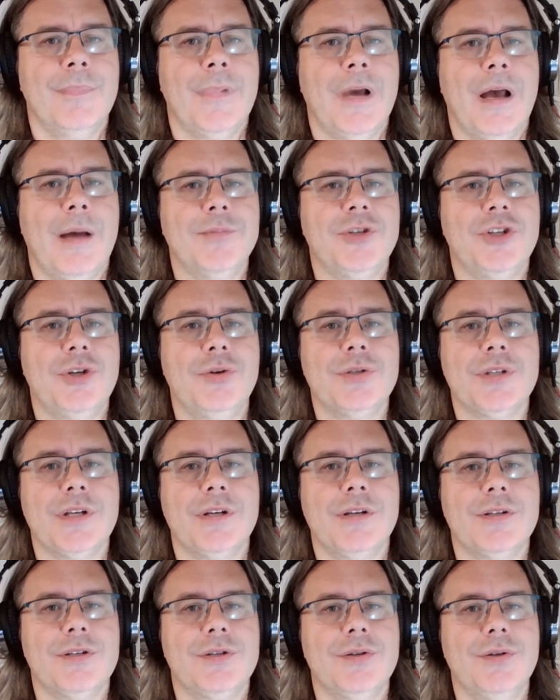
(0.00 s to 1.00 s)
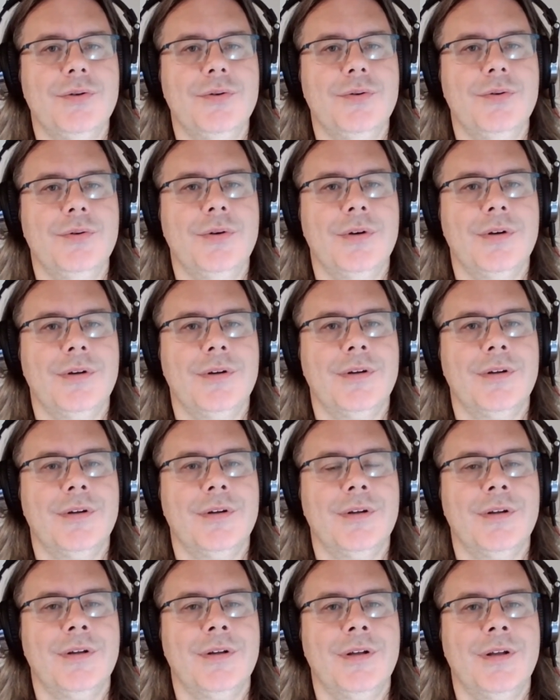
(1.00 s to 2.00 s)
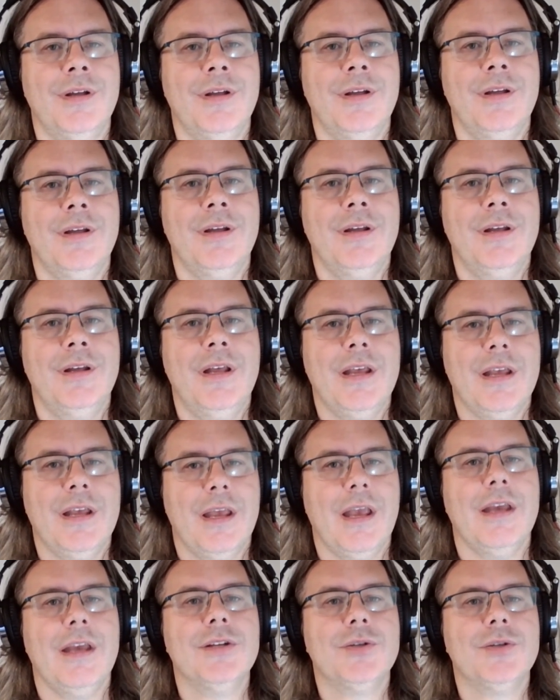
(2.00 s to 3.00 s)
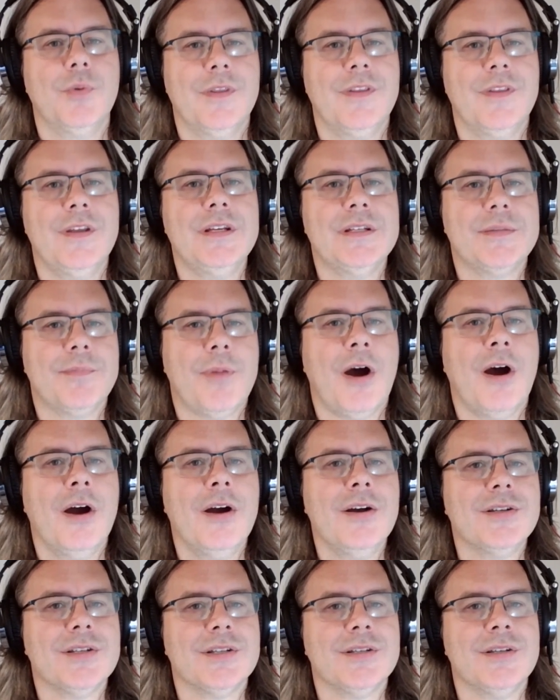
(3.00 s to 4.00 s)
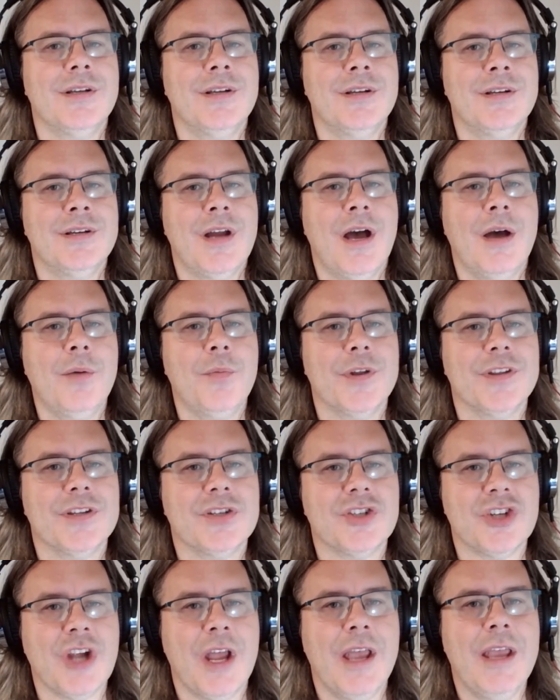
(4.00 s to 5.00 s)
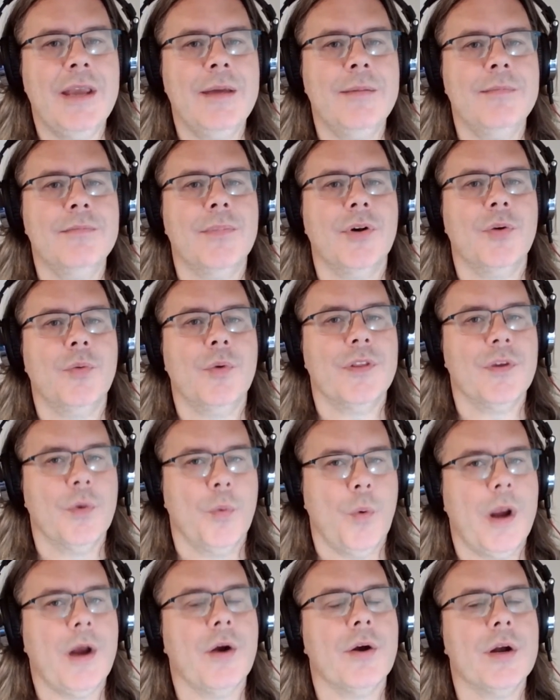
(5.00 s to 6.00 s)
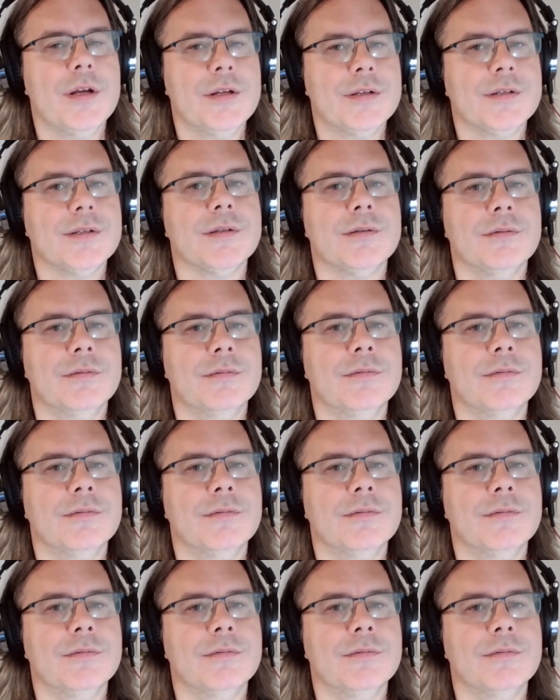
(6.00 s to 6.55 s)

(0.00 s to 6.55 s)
I'm choosing to engage with these parts, not with shame, but with awareness,